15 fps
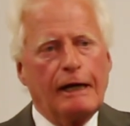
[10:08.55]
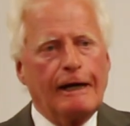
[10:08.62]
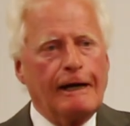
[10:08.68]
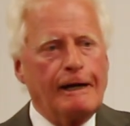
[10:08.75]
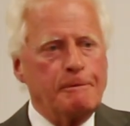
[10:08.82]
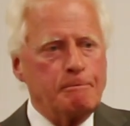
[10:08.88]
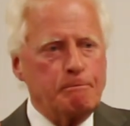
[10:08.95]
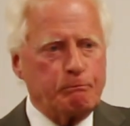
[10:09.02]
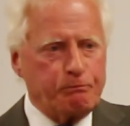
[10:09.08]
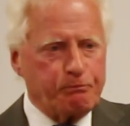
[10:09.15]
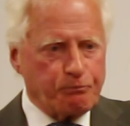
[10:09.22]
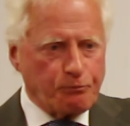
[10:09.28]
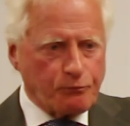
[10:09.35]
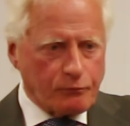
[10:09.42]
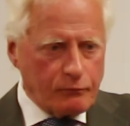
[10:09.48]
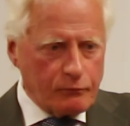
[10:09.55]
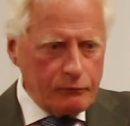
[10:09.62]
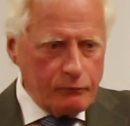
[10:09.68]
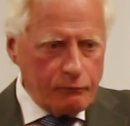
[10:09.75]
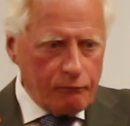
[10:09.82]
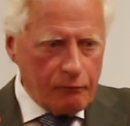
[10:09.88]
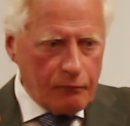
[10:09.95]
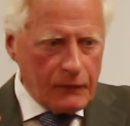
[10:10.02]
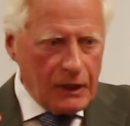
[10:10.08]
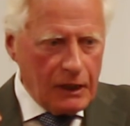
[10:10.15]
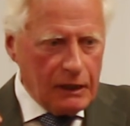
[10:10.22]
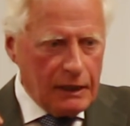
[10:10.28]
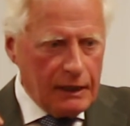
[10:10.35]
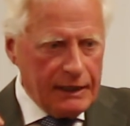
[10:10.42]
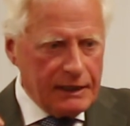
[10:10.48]
Um,
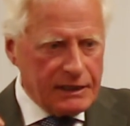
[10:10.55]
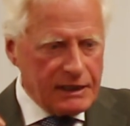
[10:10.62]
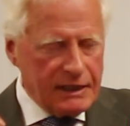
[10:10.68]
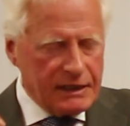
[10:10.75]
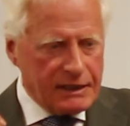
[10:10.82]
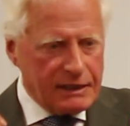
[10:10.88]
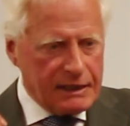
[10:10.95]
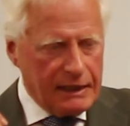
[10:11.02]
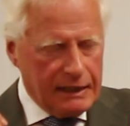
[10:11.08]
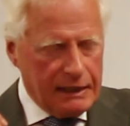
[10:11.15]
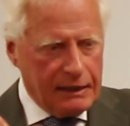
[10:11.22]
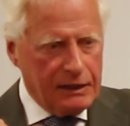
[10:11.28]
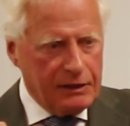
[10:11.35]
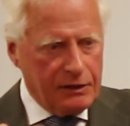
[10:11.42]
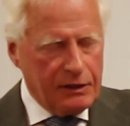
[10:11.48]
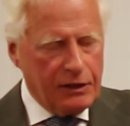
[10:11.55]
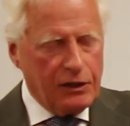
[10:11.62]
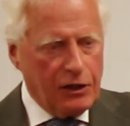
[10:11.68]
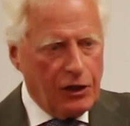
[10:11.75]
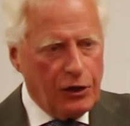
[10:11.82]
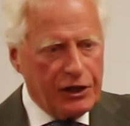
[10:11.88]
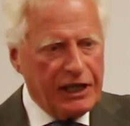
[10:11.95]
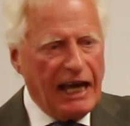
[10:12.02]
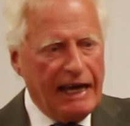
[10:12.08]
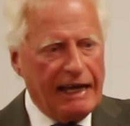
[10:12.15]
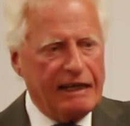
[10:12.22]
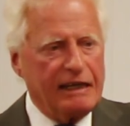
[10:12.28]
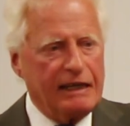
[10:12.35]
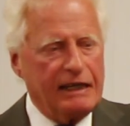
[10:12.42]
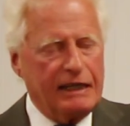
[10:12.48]
it, it
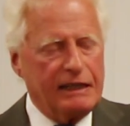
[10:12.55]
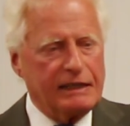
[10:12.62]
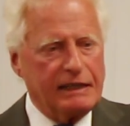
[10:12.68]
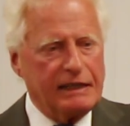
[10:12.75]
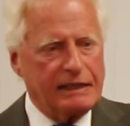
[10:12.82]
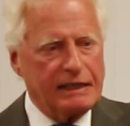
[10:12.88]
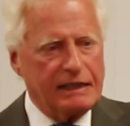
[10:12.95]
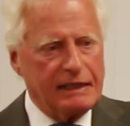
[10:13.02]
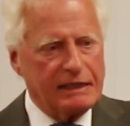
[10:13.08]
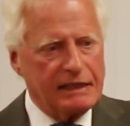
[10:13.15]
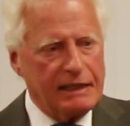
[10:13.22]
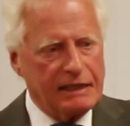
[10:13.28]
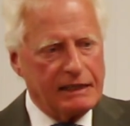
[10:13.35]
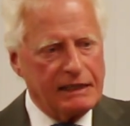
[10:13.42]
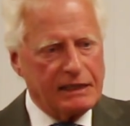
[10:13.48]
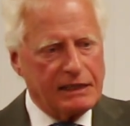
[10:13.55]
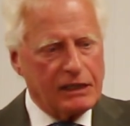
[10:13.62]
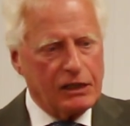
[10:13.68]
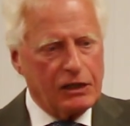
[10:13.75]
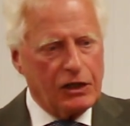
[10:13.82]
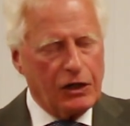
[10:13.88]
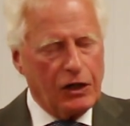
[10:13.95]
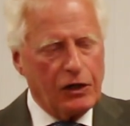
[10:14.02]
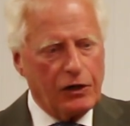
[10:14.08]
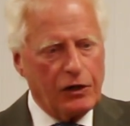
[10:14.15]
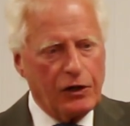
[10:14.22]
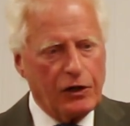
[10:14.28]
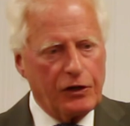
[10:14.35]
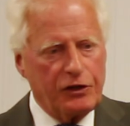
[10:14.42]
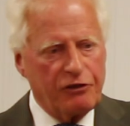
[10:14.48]
again, it, it, it, it is a,
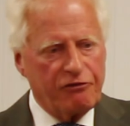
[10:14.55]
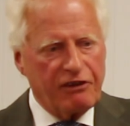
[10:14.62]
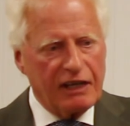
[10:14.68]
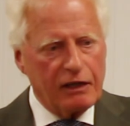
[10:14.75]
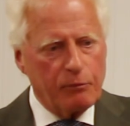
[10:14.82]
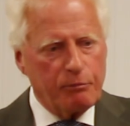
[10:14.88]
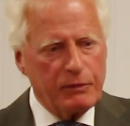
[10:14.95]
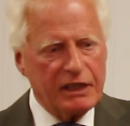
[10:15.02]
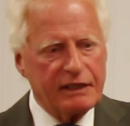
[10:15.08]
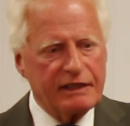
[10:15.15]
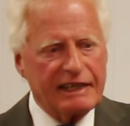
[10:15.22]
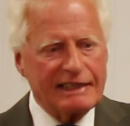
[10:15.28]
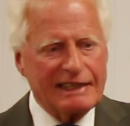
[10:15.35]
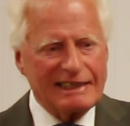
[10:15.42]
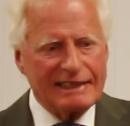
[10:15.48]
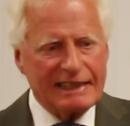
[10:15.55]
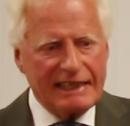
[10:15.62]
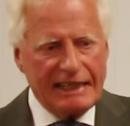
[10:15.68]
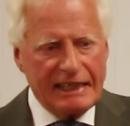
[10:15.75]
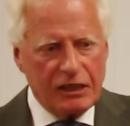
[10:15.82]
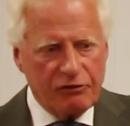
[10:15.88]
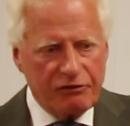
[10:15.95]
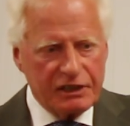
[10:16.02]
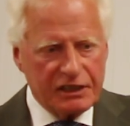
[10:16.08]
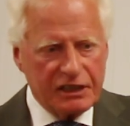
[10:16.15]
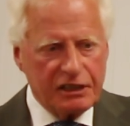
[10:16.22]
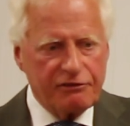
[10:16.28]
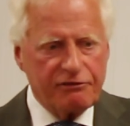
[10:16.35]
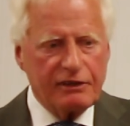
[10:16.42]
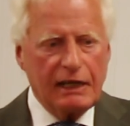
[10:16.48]
a, a development that is
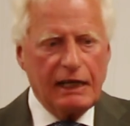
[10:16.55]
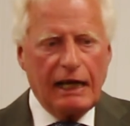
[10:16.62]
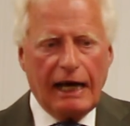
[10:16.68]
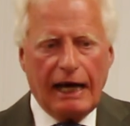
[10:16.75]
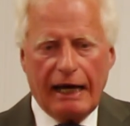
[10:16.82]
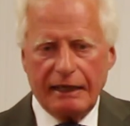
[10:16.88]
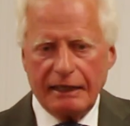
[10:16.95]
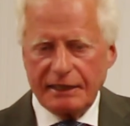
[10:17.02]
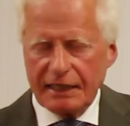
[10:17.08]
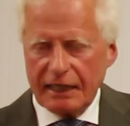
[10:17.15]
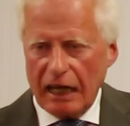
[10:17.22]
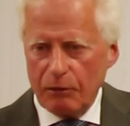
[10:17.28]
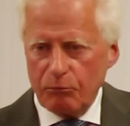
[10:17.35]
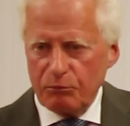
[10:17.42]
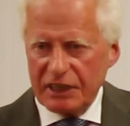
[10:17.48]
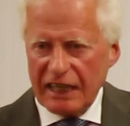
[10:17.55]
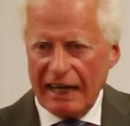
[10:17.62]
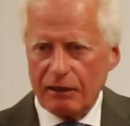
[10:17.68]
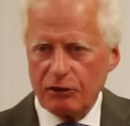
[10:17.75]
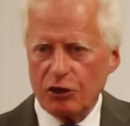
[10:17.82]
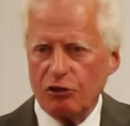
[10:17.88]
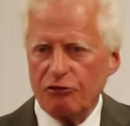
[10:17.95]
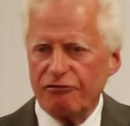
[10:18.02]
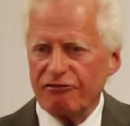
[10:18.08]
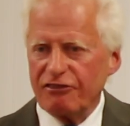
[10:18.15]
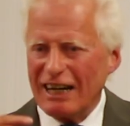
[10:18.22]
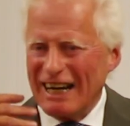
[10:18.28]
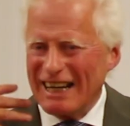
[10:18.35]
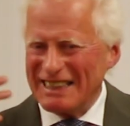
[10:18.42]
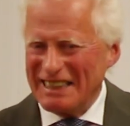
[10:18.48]
innovative and it comes out of
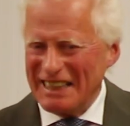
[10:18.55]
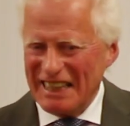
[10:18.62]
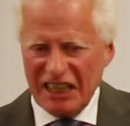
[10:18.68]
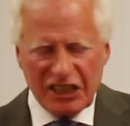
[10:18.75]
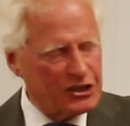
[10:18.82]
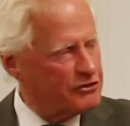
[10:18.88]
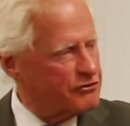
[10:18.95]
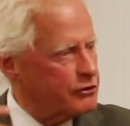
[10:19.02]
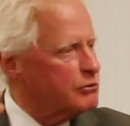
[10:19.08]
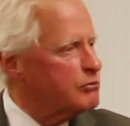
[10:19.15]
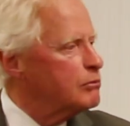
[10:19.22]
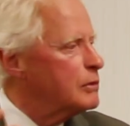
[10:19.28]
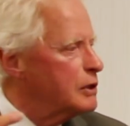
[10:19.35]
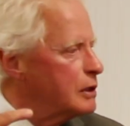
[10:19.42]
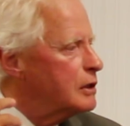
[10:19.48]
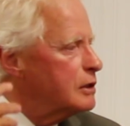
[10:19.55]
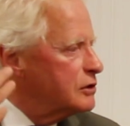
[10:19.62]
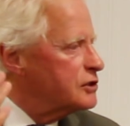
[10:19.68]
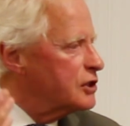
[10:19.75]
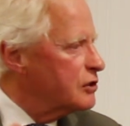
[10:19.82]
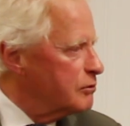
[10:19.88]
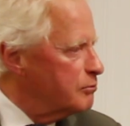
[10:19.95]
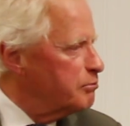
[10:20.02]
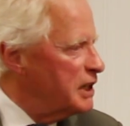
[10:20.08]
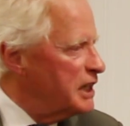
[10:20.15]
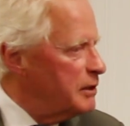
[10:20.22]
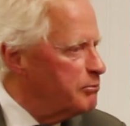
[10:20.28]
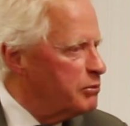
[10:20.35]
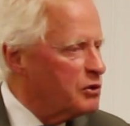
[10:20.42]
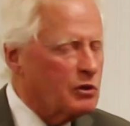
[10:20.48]
ideas from certain
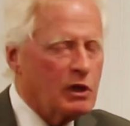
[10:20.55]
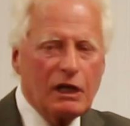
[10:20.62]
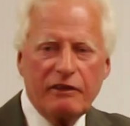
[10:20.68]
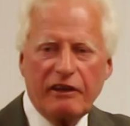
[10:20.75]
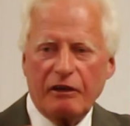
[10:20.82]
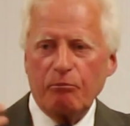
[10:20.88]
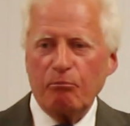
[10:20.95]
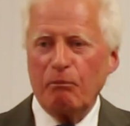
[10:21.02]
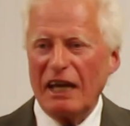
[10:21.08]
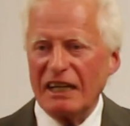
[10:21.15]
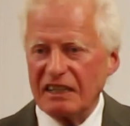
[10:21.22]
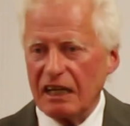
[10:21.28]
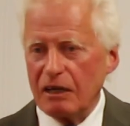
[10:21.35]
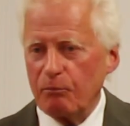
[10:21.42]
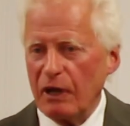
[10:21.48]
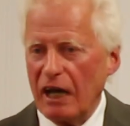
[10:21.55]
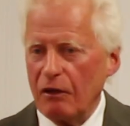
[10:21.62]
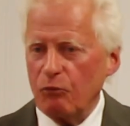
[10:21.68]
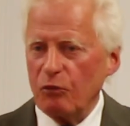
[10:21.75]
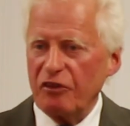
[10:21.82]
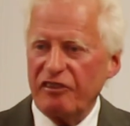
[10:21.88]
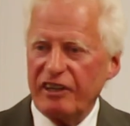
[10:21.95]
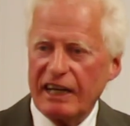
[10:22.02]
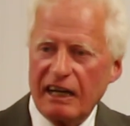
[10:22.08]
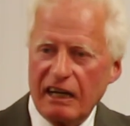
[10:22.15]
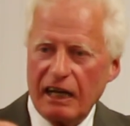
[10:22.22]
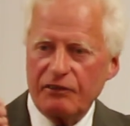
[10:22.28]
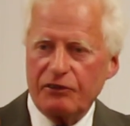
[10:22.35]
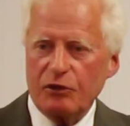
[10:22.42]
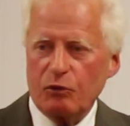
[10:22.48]
people that met up and were there
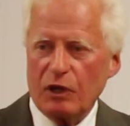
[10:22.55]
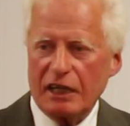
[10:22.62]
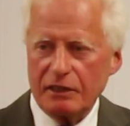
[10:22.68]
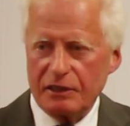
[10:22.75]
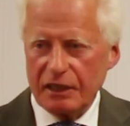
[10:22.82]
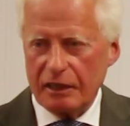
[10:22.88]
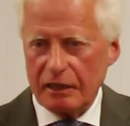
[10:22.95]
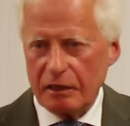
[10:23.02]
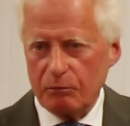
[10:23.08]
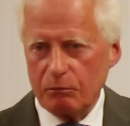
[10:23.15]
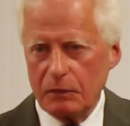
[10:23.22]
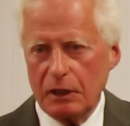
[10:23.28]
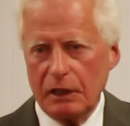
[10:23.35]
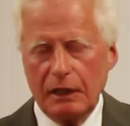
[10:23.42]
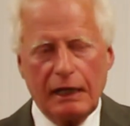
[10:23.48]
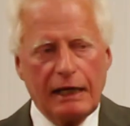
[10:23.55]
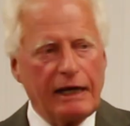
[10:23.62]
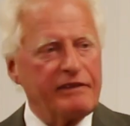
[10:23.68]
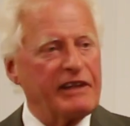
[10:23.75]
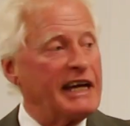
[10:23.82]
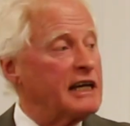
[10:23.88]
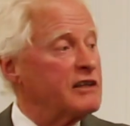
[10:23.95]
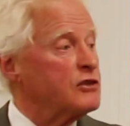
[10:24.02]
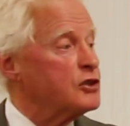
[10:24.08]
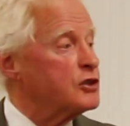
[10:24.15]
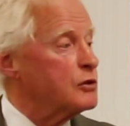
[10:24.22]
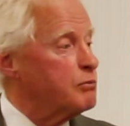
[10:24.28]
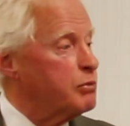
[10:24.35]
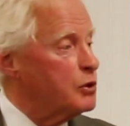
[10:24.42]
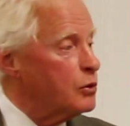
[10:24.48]
at the right time. And they had the
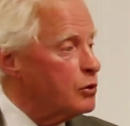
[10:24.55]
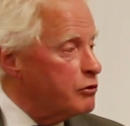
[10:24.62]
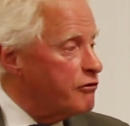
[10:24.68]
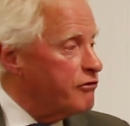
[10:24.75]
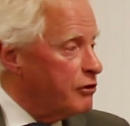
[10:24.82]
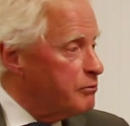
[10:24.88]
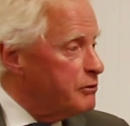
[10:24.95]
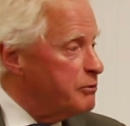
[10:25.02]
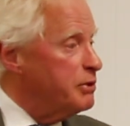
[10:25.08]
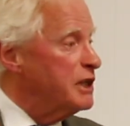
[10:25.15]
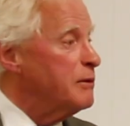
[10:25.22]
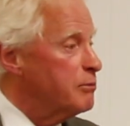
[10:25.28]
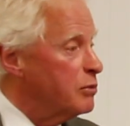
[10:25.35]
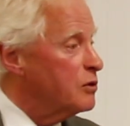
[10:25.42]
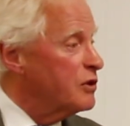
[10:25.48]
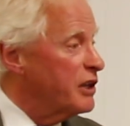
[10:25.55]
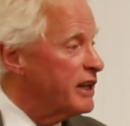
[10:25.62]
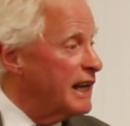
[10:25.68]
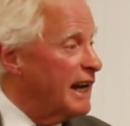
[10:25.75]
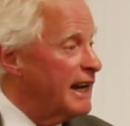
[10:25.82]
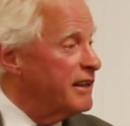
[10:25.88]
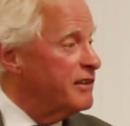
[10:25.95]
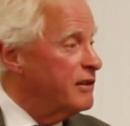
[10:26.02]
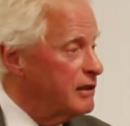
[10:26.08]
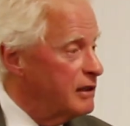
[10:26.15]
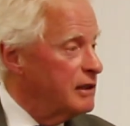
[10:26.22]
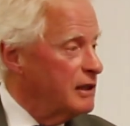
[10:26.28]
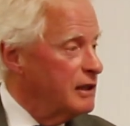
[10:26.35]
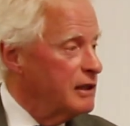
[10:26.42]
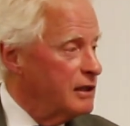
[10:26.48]
support from the people that had,
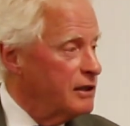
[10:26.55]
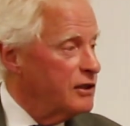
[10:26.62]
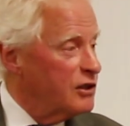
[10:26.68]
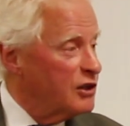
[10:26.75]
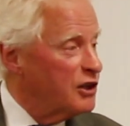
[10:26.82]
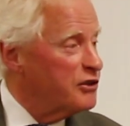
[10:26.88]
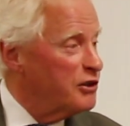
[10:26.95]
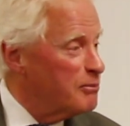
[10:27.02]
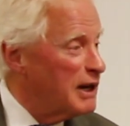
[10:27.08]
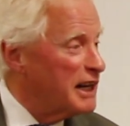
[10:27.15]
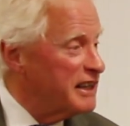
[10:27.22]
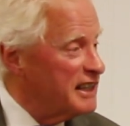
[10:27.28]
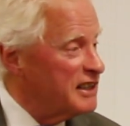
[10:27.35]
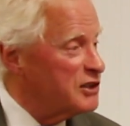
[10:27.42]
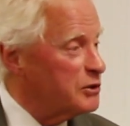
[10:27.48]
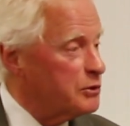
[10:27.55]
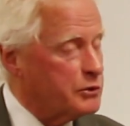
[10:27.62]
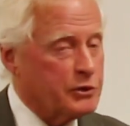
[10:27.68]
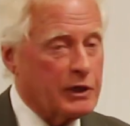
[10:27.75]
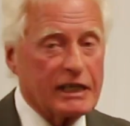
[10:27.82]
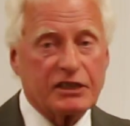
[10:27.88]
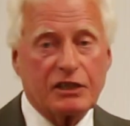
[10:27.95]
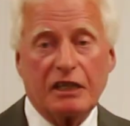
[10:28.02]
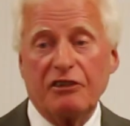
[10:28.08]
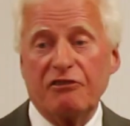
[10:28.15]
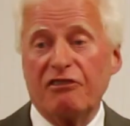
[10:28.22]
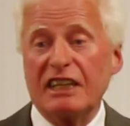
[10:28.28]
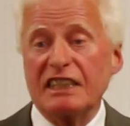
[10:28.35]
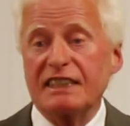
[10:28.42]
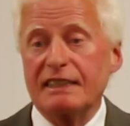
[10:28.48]
you know, the money to, to actually
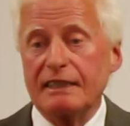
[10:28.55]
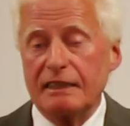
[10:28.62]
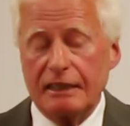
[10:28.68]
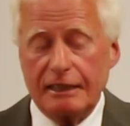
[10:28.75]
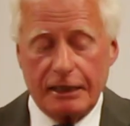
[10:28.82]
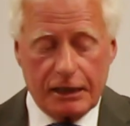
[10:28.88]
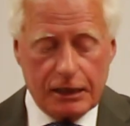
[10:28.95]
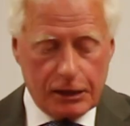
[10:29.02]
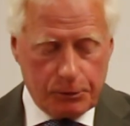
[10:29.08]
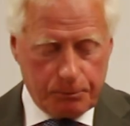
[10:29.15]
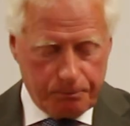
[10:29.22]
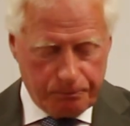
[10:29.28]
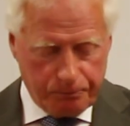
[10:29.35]
invest in this.